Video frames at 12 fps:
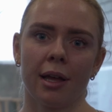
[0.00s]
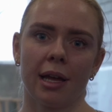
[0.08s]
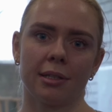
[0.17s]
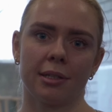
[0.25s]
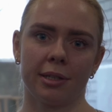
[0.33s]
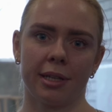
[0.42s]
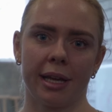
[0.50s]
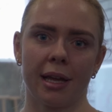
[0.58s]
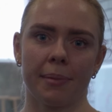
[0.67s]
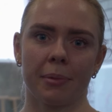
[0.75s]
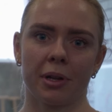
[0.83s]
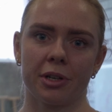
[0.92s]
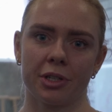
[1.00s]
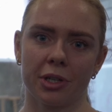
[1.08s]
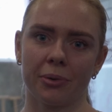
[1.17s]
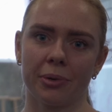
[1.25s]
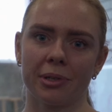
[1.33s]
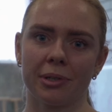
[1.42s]
and today I'm going to
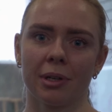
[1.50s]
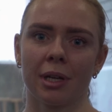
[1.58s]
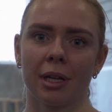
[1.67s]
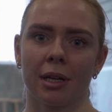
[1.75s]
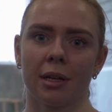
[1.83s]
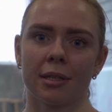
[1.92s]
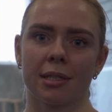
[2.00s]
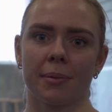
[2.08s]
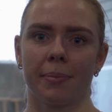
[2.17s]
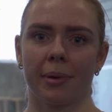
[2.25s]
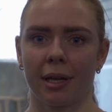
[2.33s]
show you some